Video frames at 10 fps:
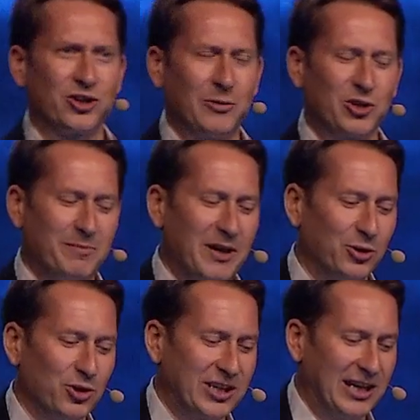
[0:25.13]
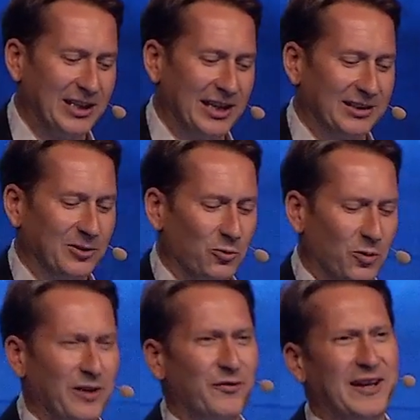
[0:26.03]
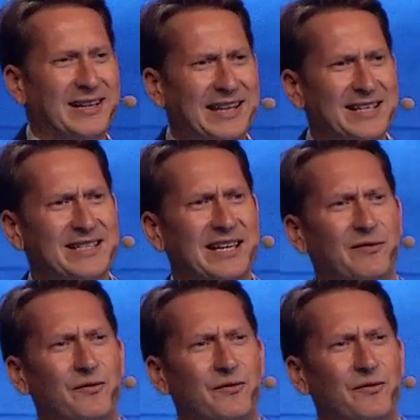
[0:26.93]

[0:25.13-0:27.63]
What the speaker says: I was about to say that what a fantastic